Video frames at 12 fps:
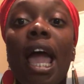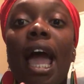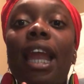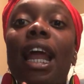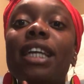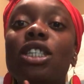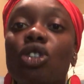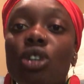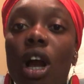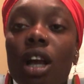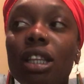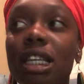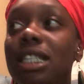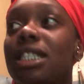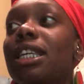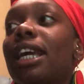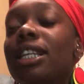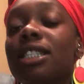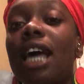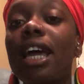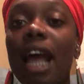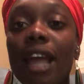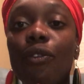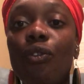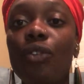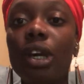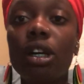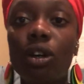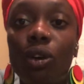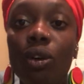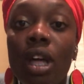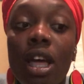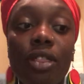And I strongly sense and I feel